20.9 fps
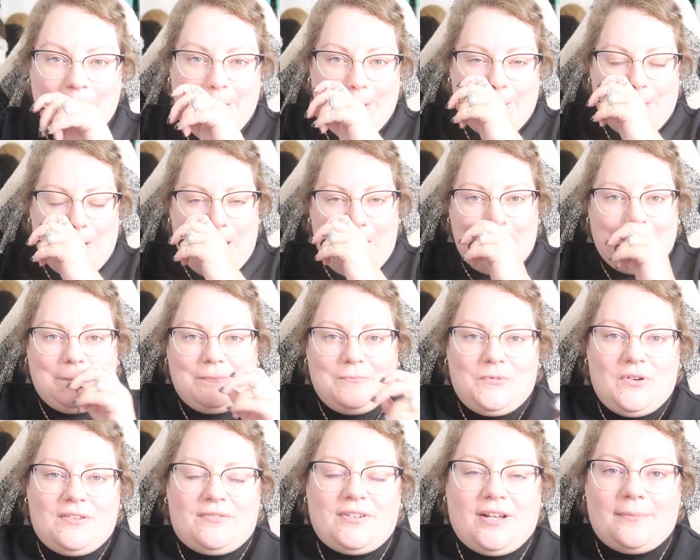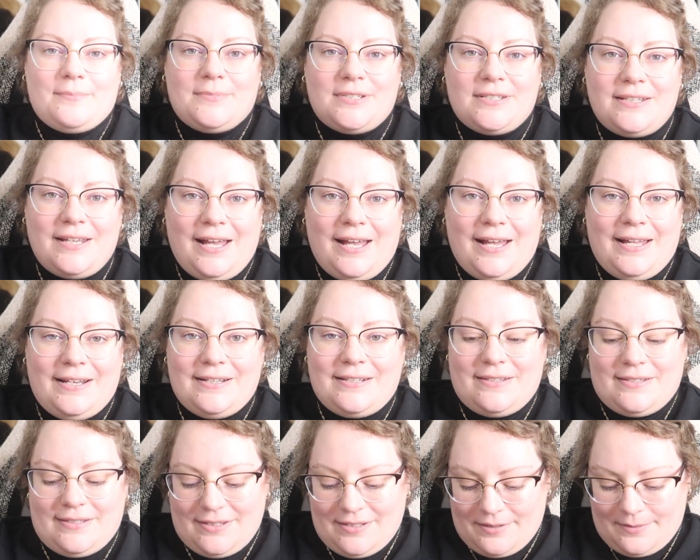Okay, we've come to the
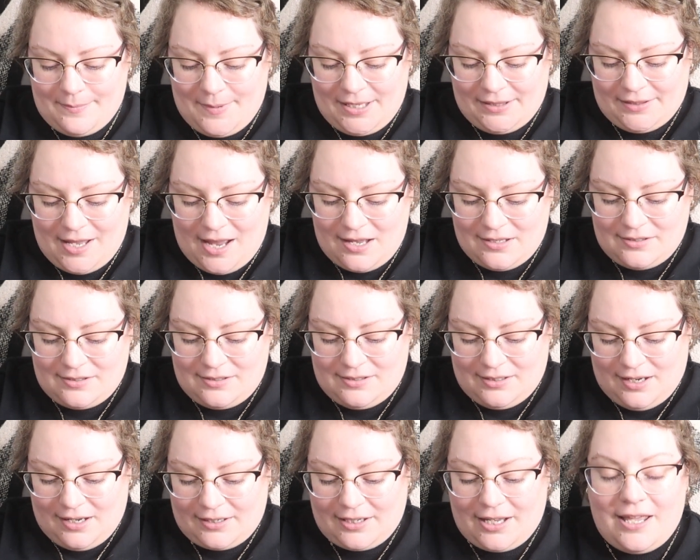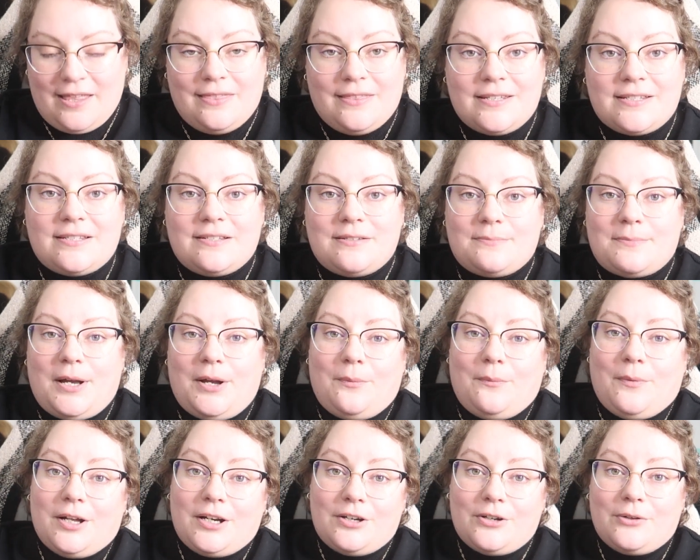end. This is my last deck, and this is my
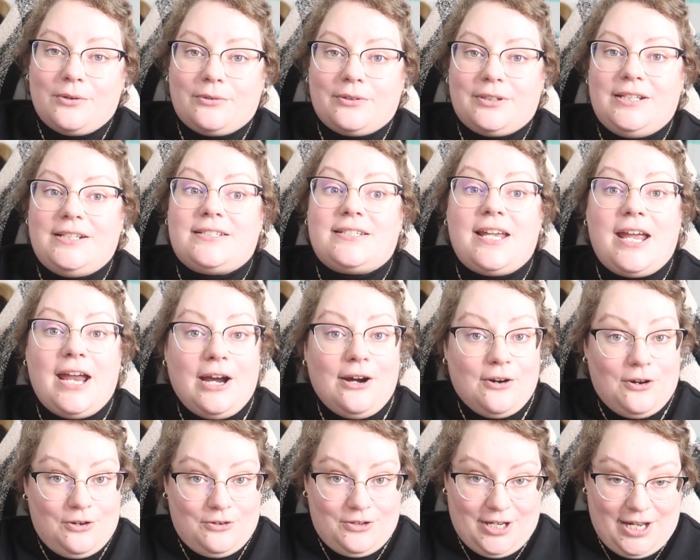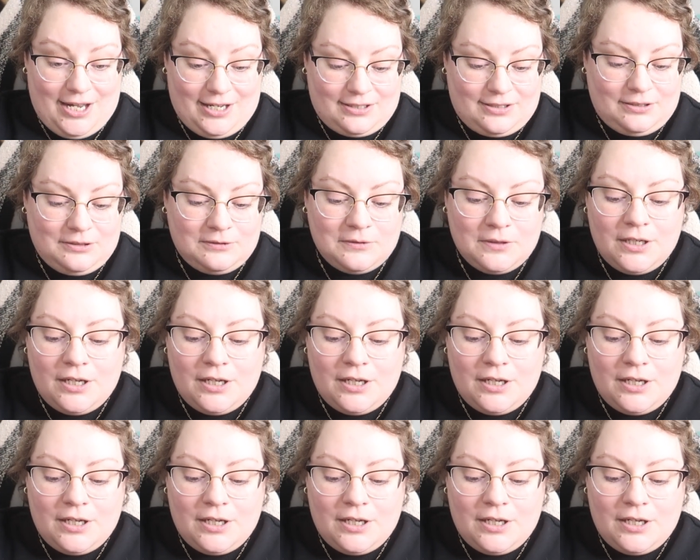one and only tarot deck.